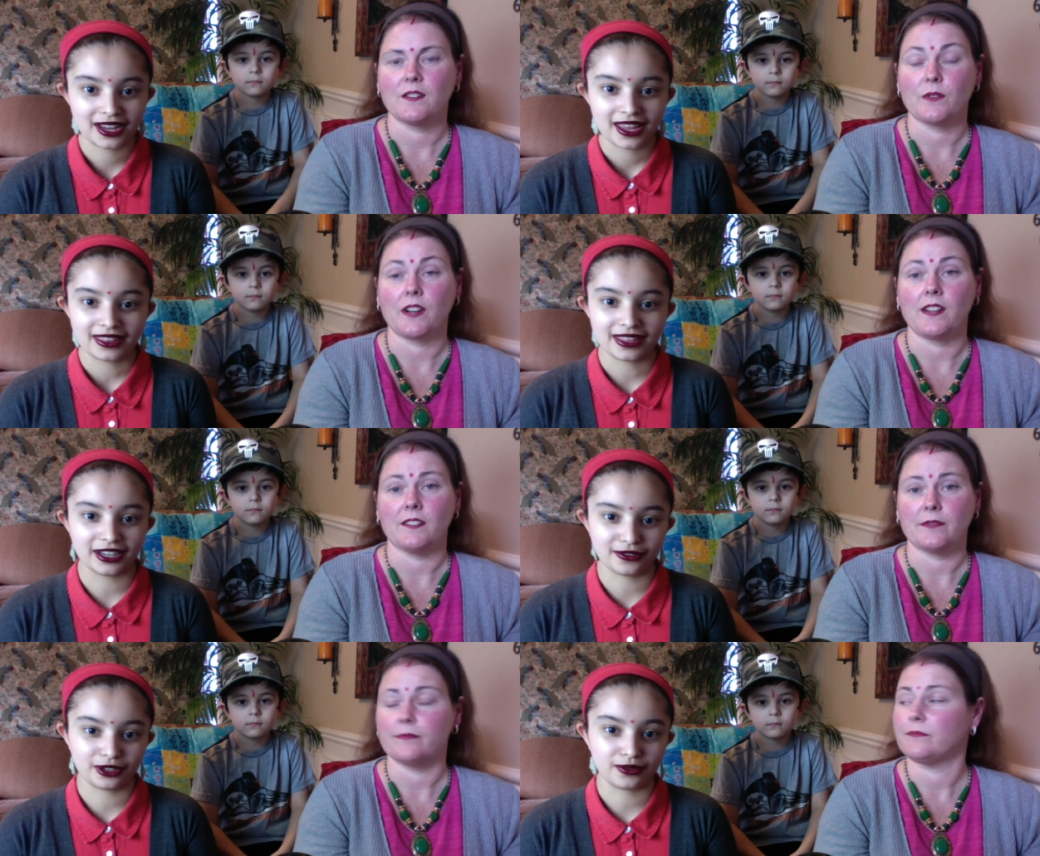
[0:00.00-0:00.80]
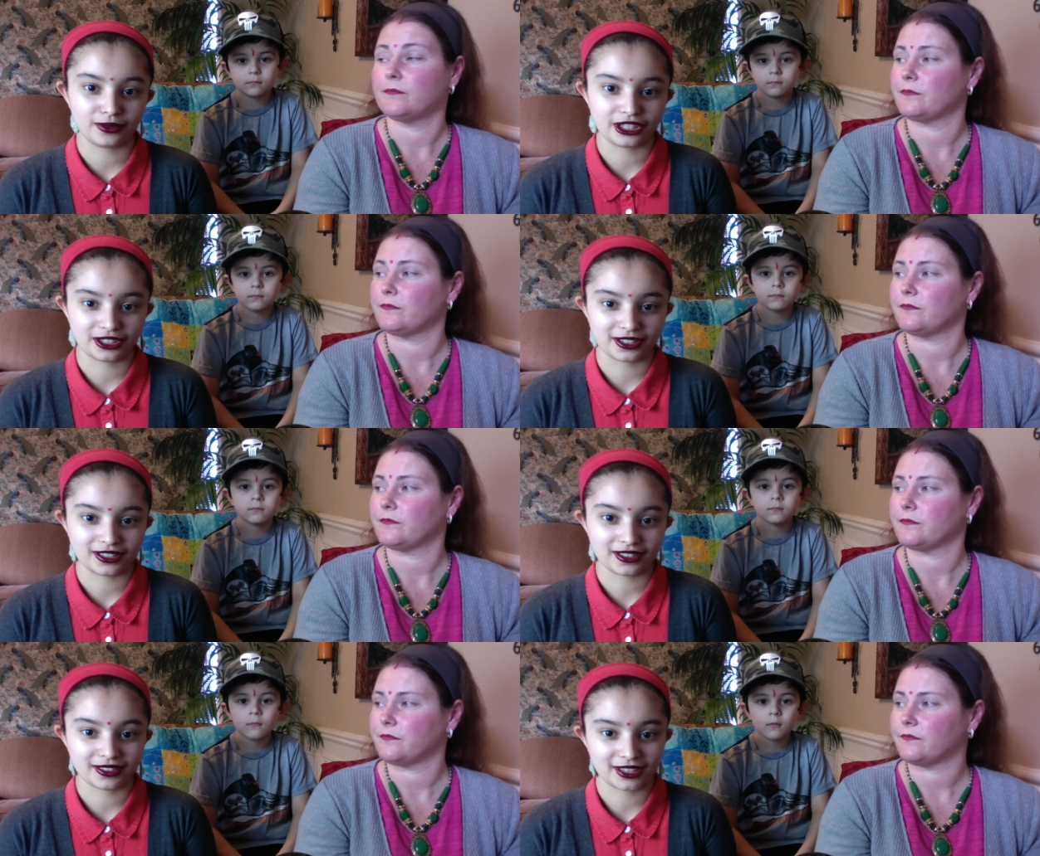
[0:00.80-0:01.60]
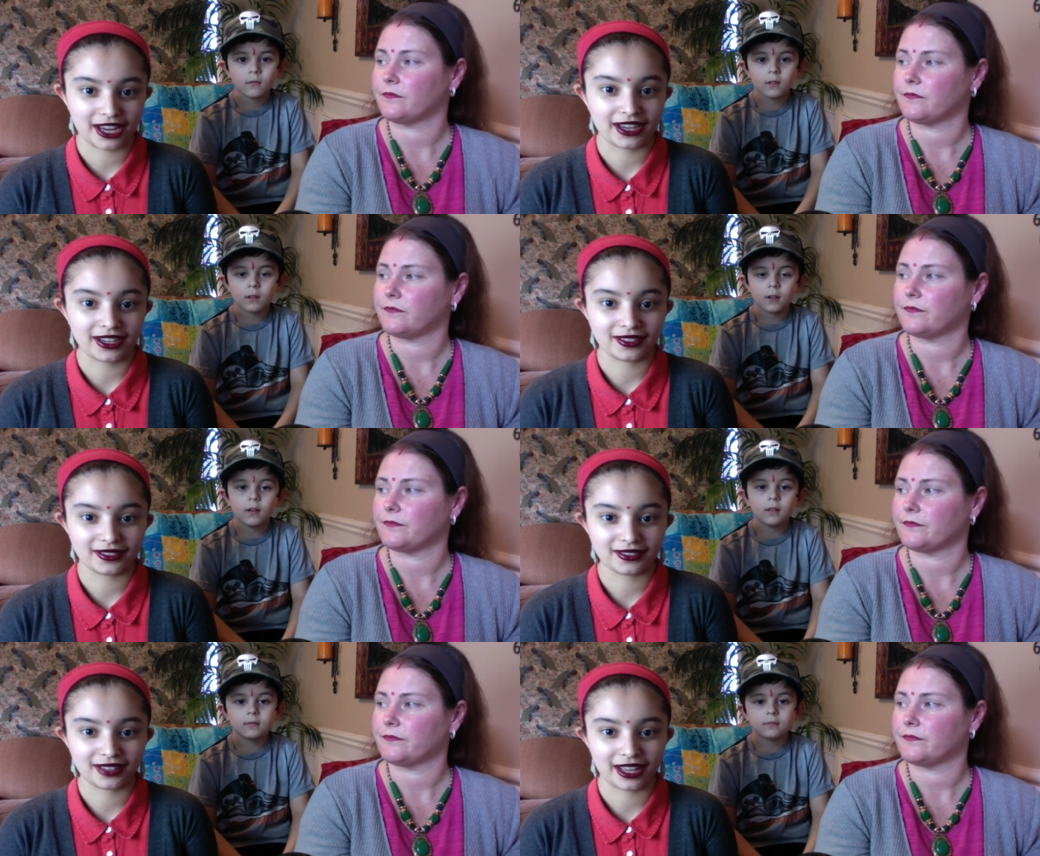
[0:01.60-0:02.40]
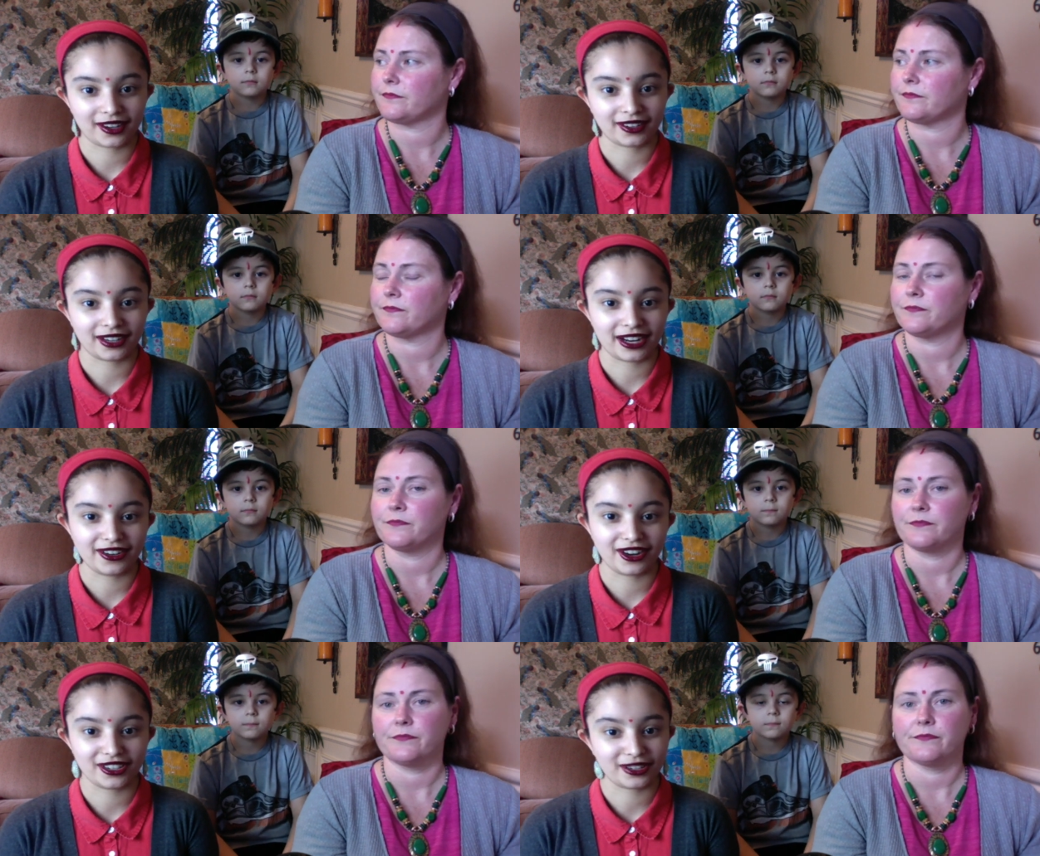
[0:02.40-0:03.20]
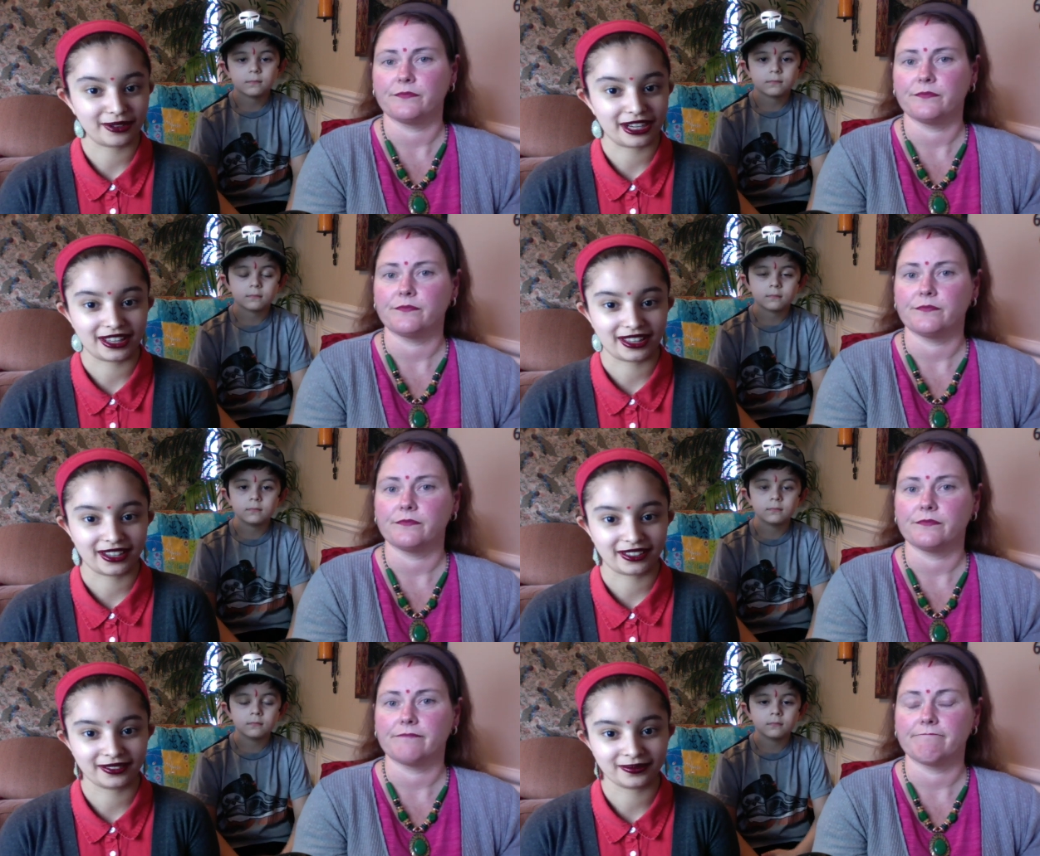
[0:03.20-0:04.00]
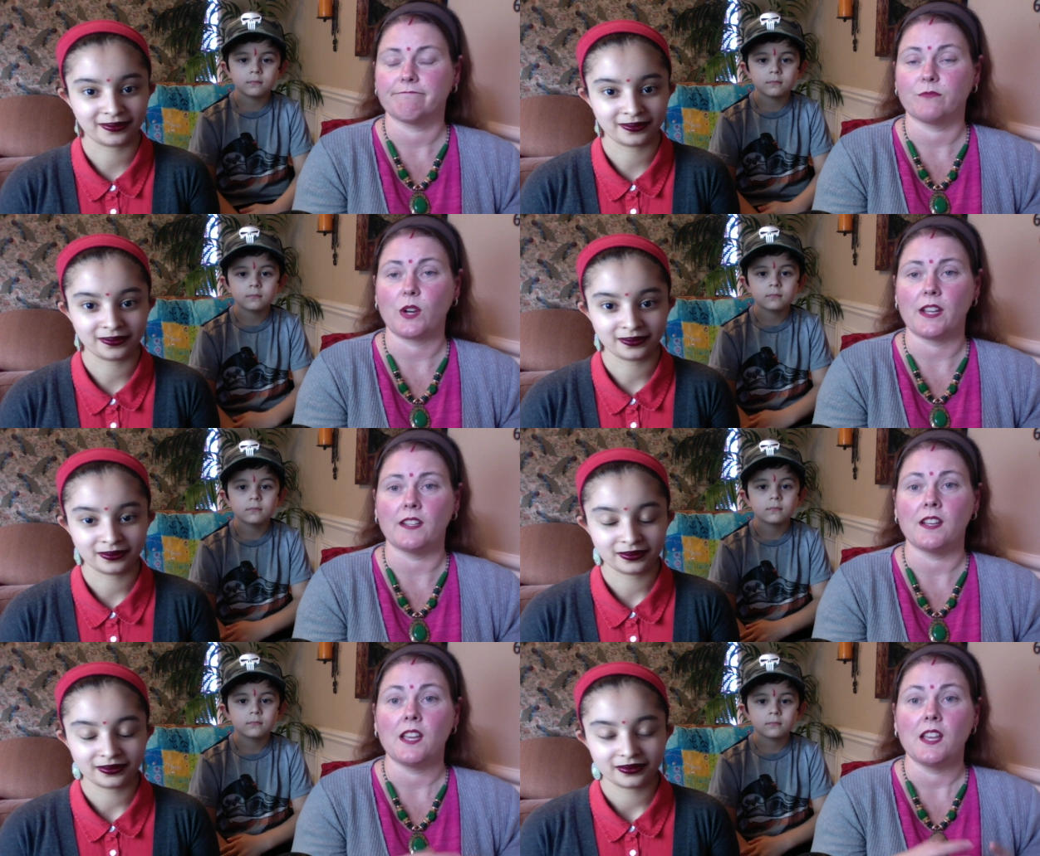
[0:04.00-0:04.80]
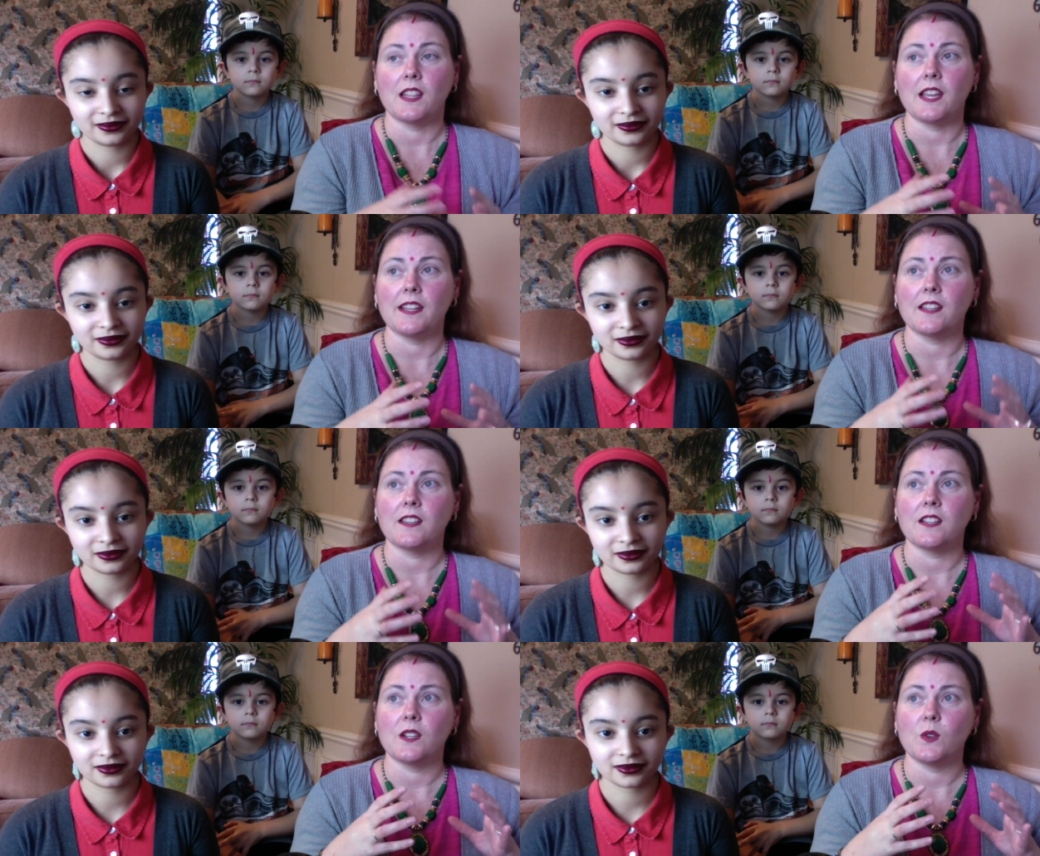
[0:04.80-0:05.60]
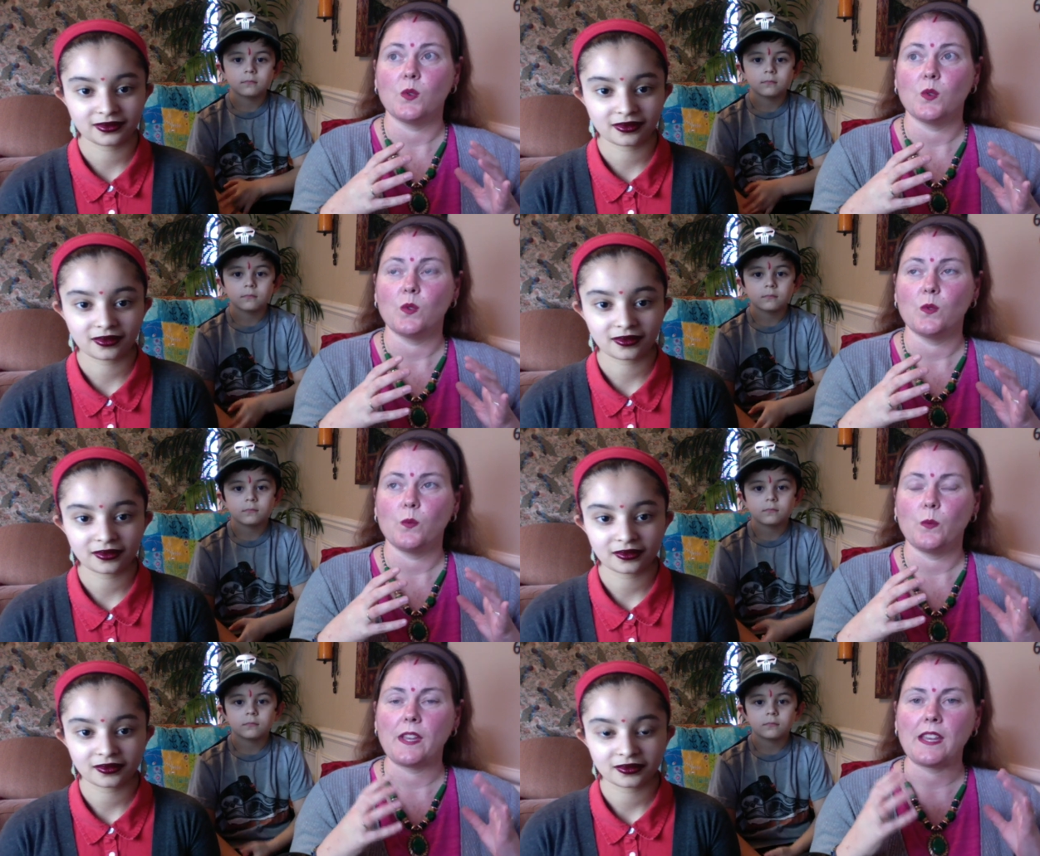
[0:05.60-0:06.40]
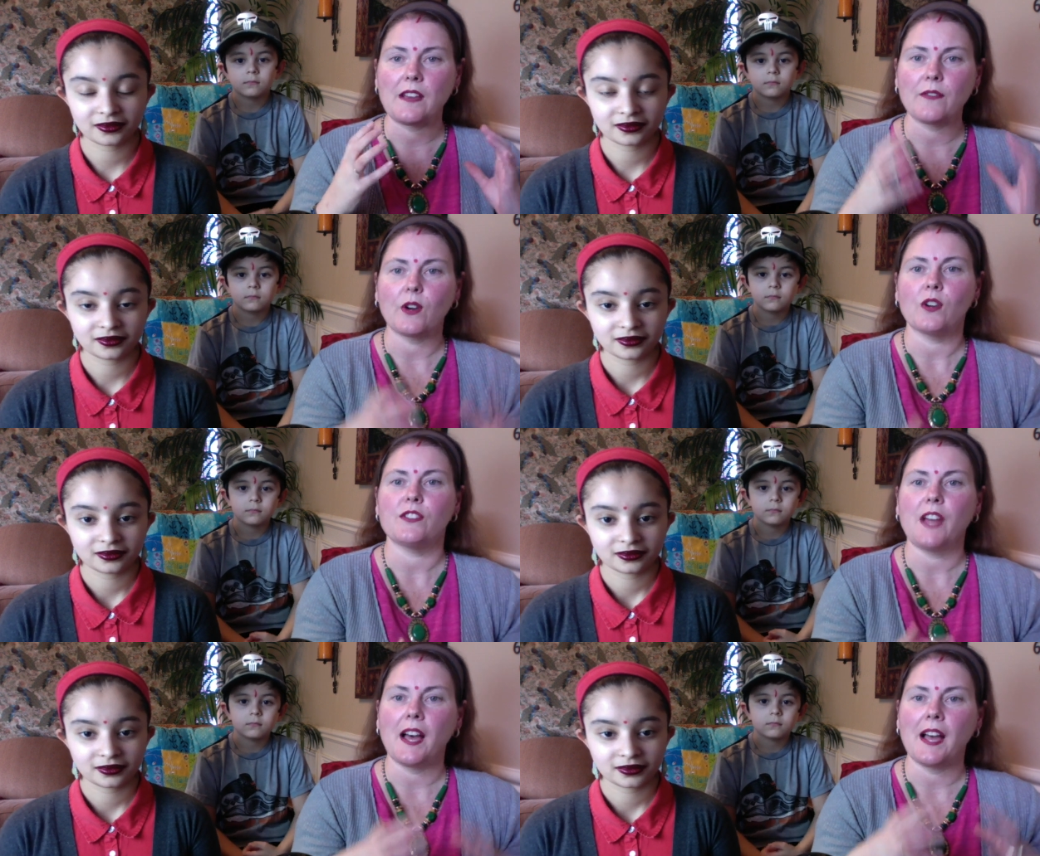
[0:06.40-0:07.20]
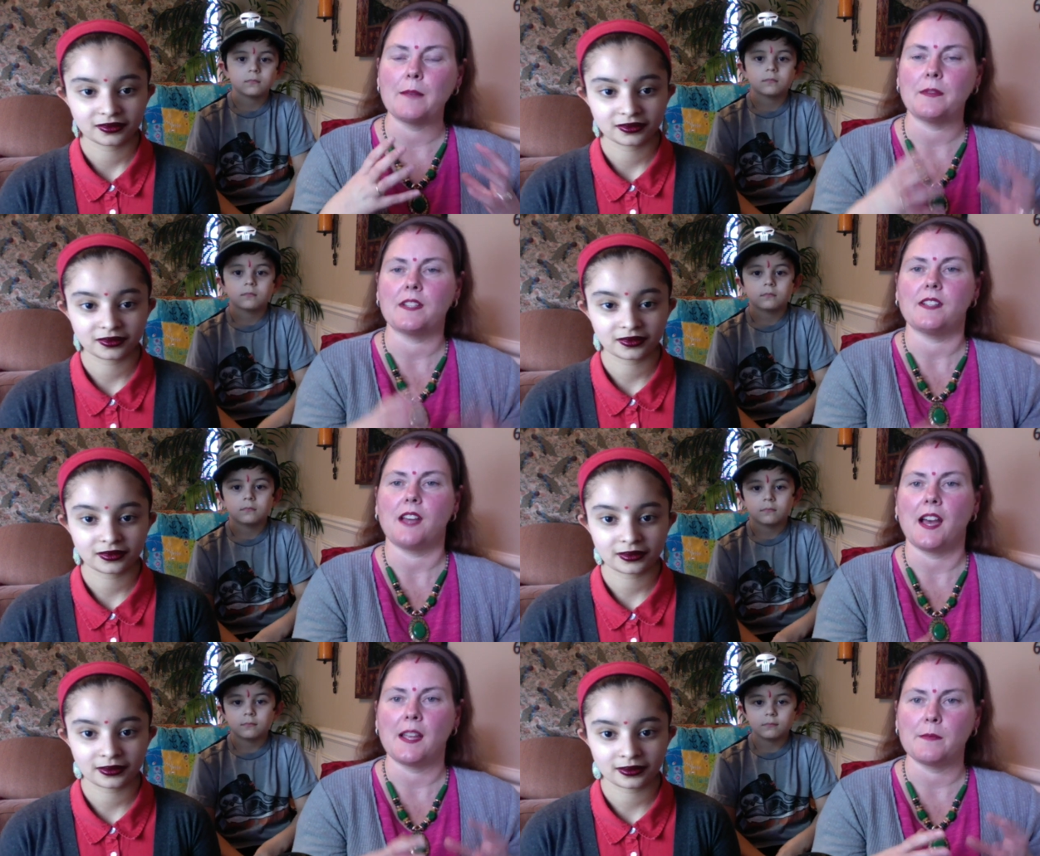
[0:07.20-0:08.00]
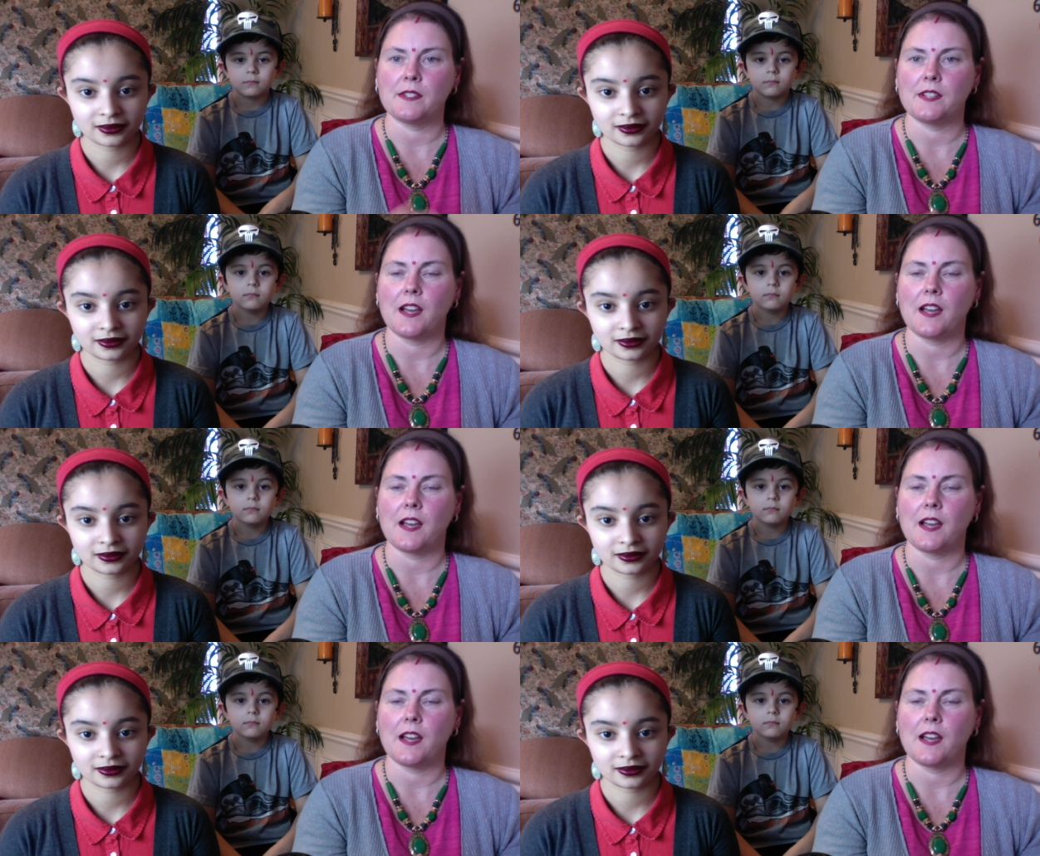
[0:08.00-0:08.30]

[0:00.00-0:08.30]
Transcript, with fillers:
Speaker 1: right. than if you would just stay yeah. there and not do anything.
Speaker 2: Right. Like, we have heard time and a time and